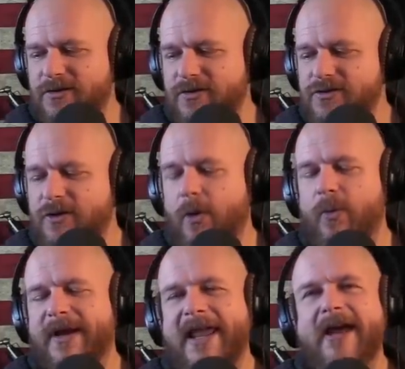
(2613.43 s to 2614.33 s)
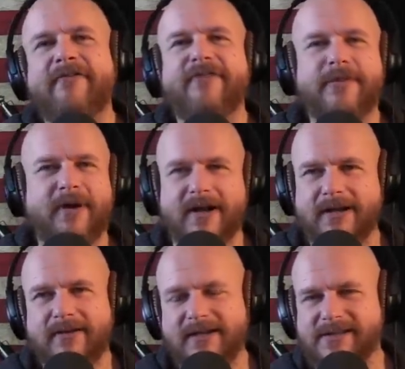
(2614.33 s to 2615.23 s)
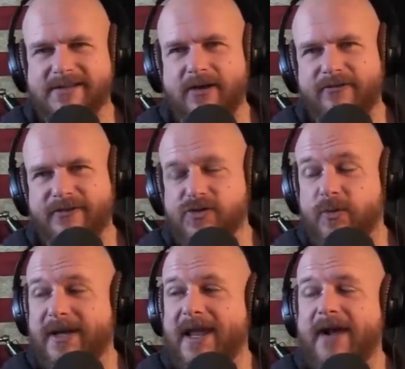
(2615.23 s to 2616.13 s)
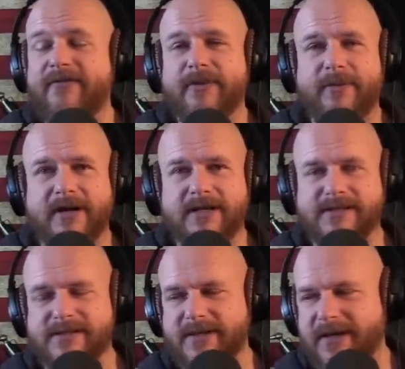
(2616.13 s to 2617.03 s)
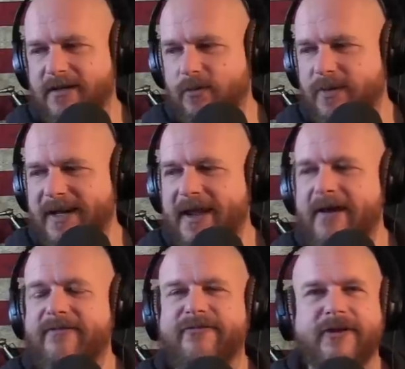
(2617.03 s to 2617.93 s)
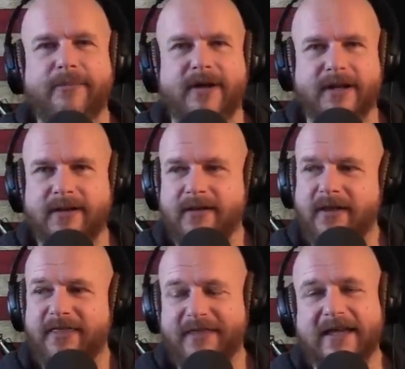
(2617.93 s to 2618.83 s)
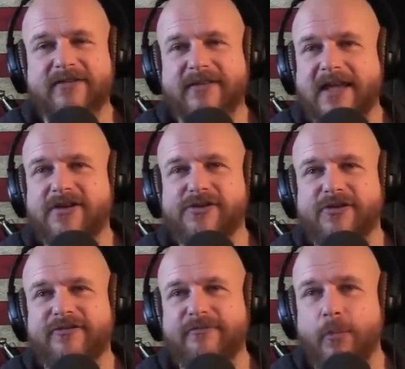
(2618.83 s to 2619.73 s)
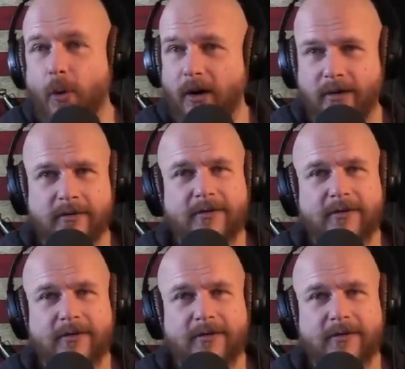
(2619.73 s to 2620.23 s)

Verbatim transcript: So, when everybody is selfish, when everybody is entitled, when everybody thinks they deserve more,